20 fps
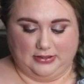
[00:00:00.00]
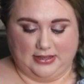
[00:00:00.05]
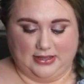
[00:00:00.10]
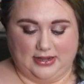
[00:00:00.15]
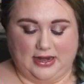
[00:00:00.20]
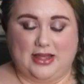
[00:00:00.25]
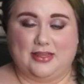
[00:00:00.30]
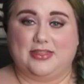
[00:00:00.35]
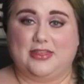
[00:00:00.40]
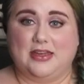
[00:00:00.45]

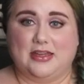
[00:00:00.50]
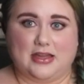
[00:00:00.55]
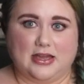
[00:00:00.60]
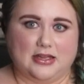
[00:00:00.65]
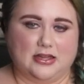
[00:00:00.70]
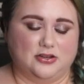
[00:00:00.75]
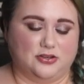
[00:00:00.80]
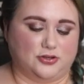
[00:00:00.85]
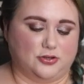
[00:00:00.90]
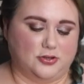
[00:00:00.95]
And I think I
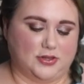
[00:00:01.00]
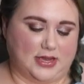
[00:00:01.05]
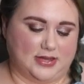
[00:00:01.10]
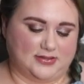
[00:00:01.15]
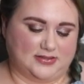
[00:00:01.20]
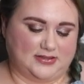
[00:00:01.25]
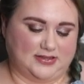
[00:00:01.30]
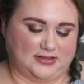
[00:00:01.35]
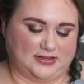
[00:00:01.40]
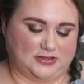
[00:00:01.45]
can do that
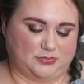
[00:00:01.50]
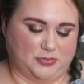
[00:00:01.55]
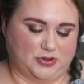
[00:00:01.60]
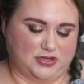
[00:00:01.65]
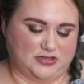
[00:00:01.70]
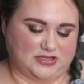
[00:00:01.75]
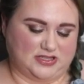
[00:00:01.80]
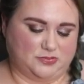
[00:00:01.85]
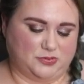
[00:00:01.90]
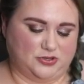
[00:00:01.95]
in six
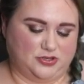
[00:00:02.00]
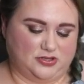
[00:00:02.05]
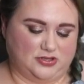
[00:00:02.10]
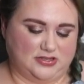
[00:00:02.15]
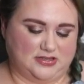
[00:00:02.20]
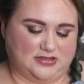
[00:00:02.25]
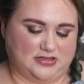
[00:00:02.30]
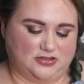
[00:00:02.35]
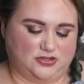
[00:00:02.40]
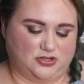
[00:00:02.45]
months,
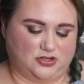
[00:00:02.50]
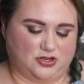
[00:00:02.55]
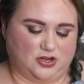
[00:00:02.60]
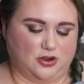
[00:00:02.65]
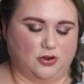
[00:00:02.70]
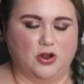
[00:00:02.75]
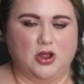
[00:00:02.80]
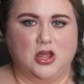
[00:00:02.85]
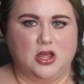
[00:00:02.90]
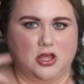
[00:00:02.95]
especially since, you
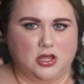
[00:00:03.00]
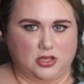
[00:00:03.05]
know,